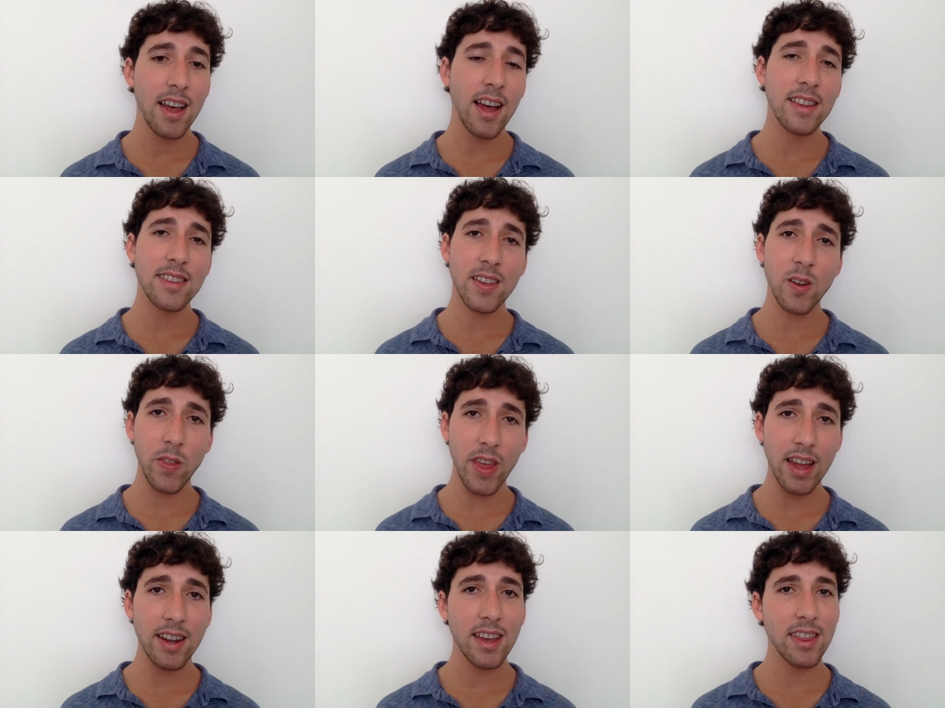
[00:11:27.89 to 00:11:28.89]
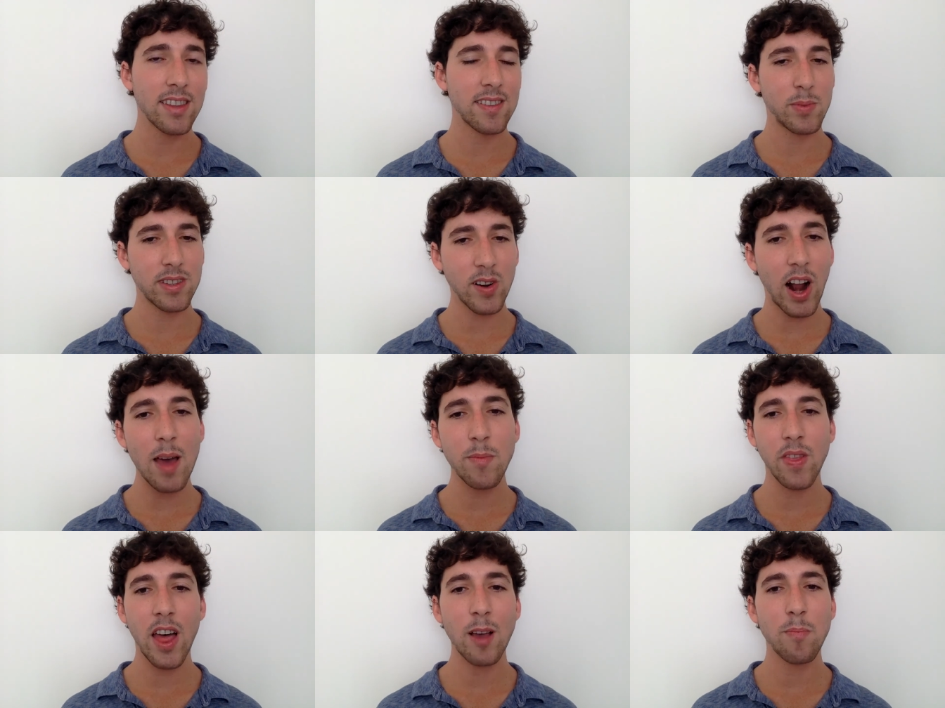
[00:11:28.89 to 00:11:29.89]
Until then, hit the subscribe
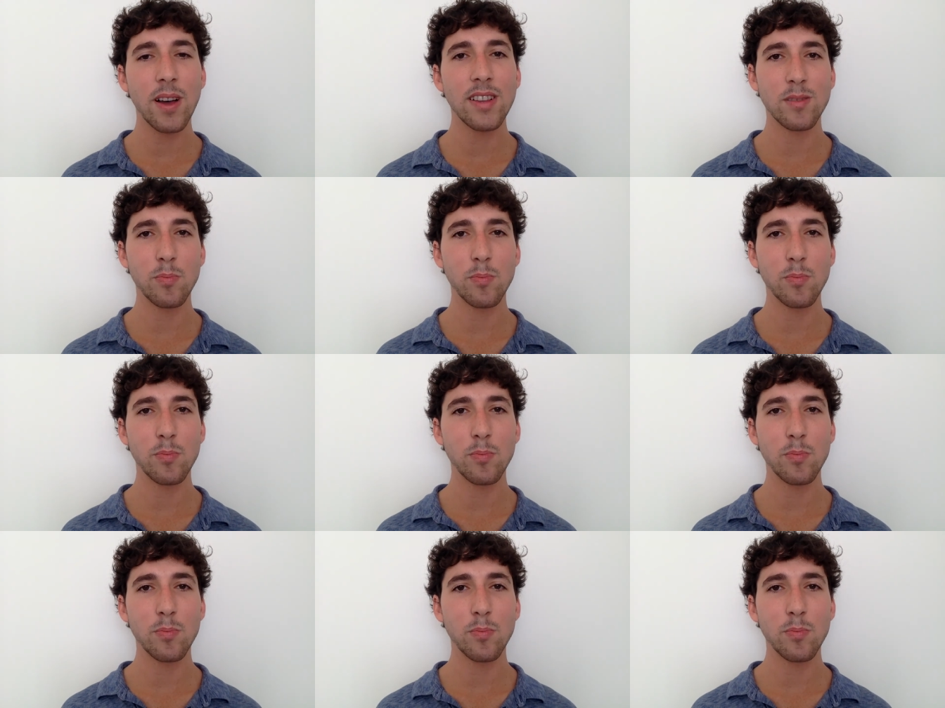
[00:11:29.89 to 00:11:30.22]
and like buttons